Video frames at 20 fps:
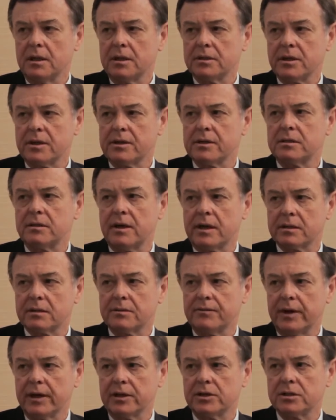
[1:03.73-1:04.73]
So there's
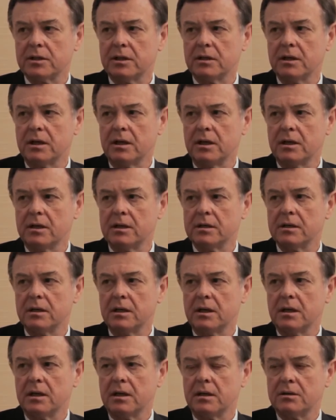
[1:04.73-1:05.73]
satisfaction
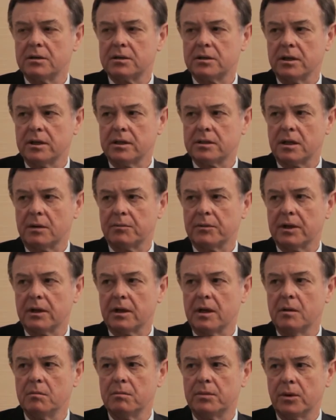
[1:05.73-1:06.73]
in seeing
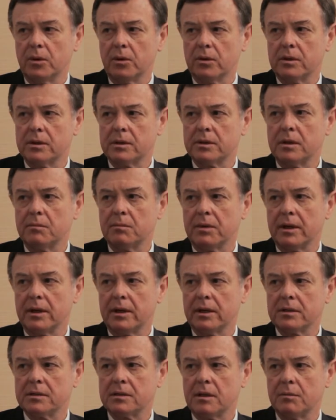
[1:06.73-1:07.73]
something important and
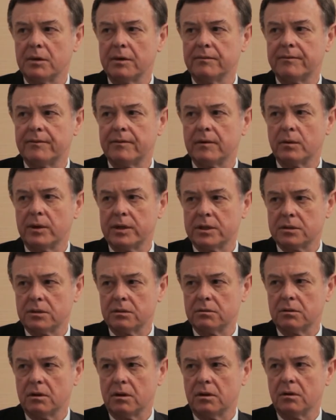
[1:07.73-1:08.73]
playing some
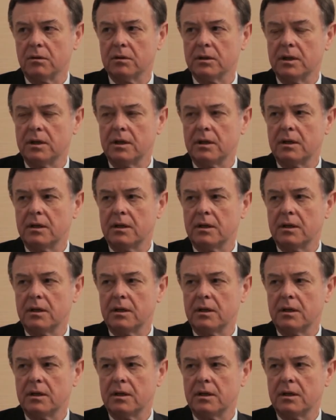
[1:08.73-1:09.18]
influential role